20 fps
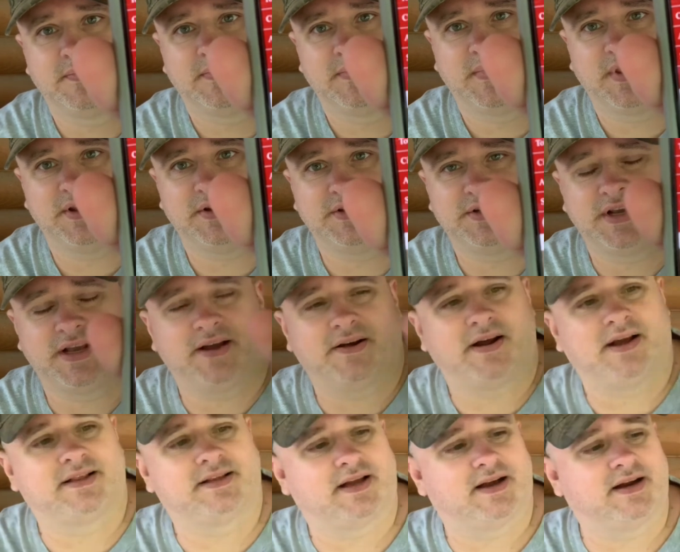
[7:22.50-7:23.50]
And you see it
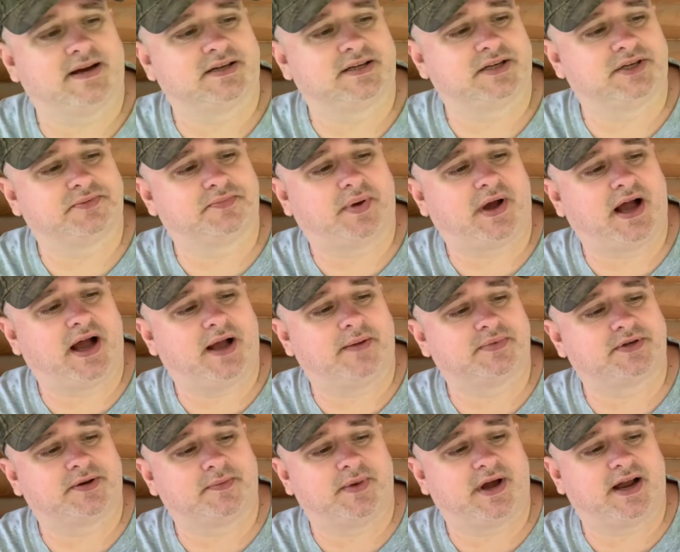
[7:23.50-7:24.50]
right there, it says
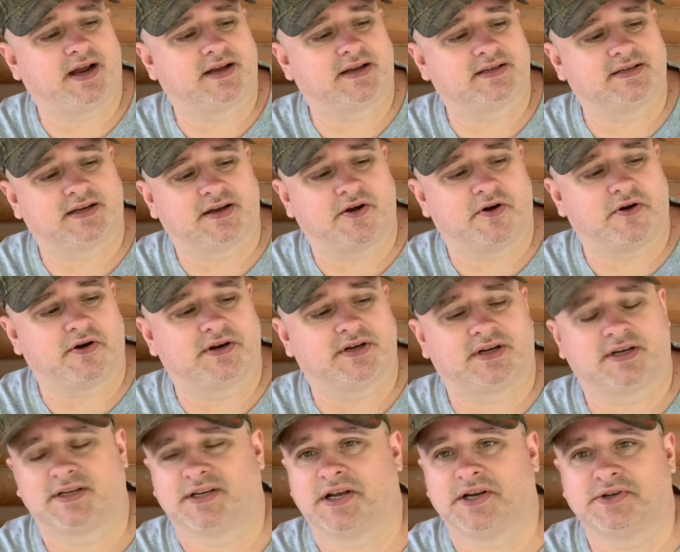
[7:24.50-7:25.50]
pipes, tobacco, cigars,
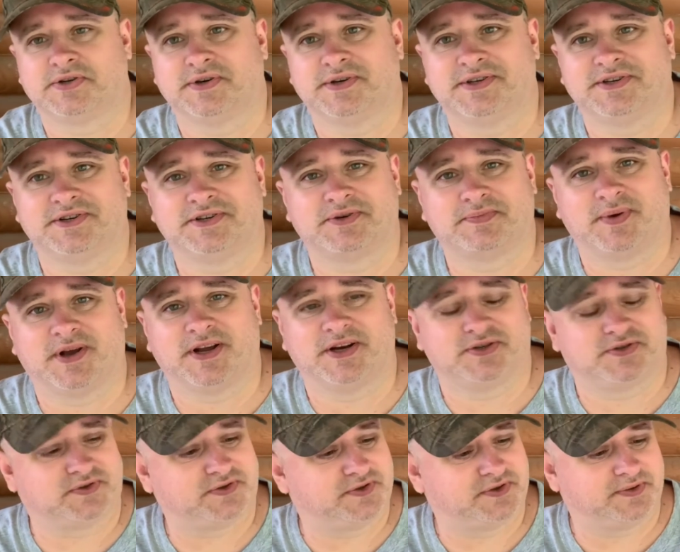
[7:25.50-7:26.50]
accessories, and
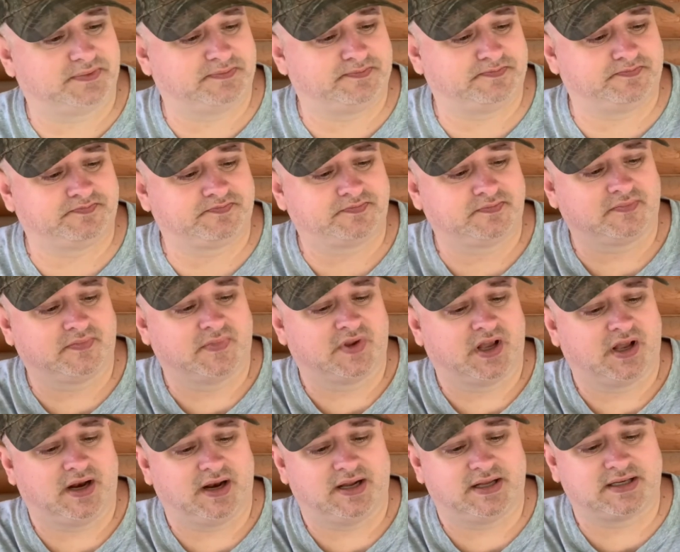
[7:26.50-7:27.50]
specials.
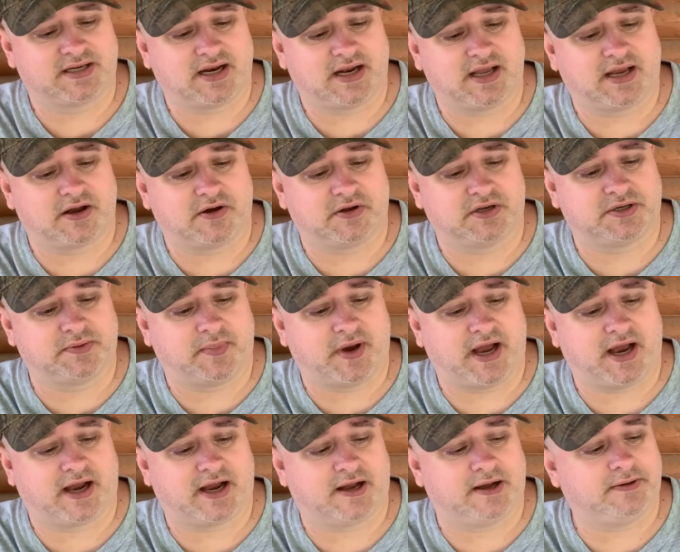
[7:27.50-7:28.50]
Let's click on
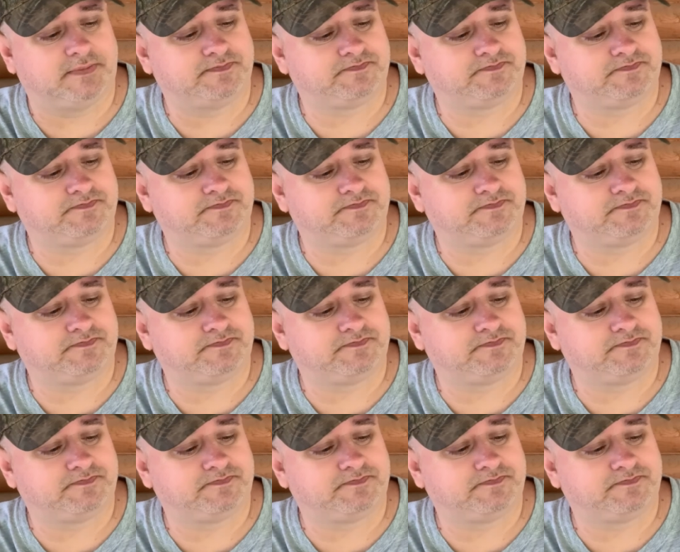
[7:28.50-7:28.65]
tobacco.